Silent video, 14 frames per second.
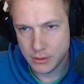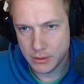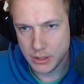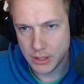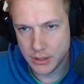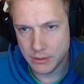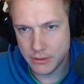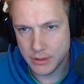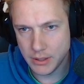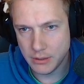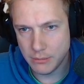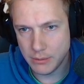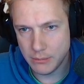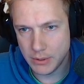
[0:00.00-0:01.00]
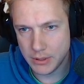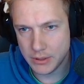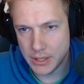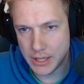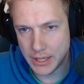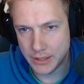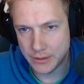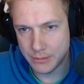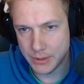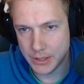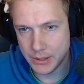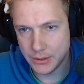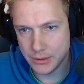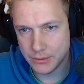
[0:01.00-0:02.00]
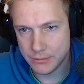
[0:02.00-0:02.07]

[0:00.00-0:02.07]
I don't think we want that, right?